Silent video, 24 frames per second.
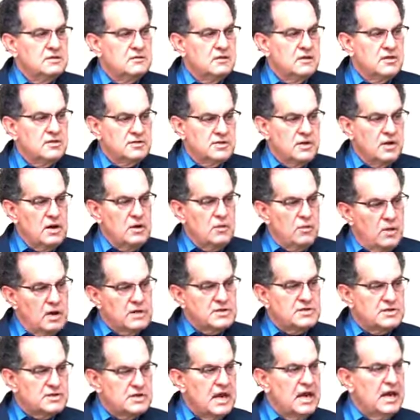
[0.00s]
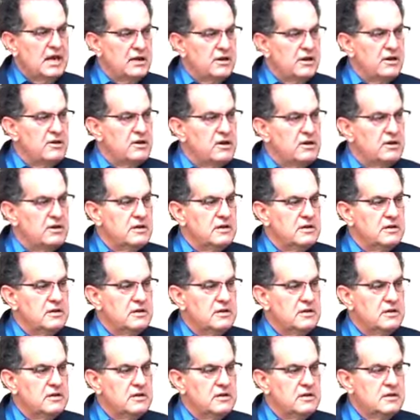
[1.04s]
Well, there's only one standard
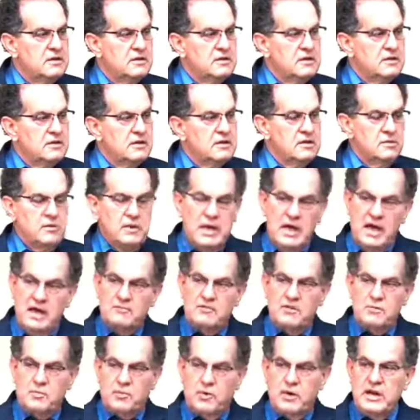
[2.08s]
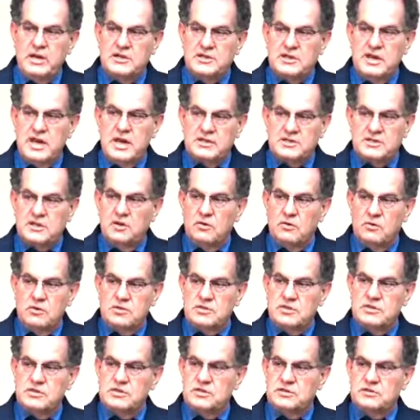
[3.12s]
we have to preach, and that's the
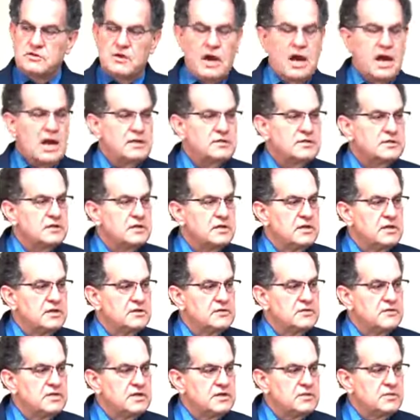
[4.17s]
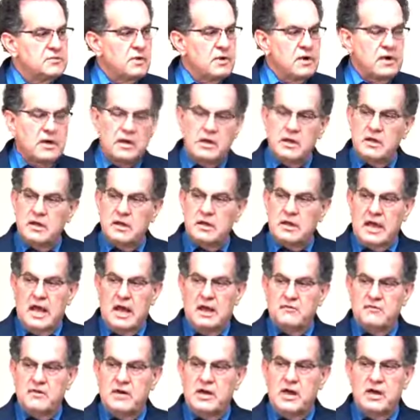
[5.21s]
Lord Jesus Christ and his finished work at
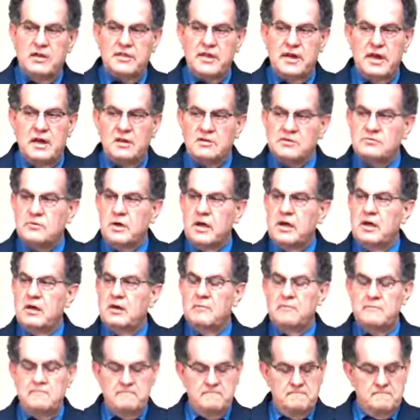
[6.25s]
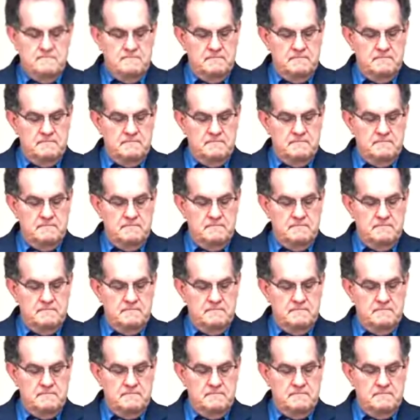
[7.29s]
Calvary. Nothing else will help.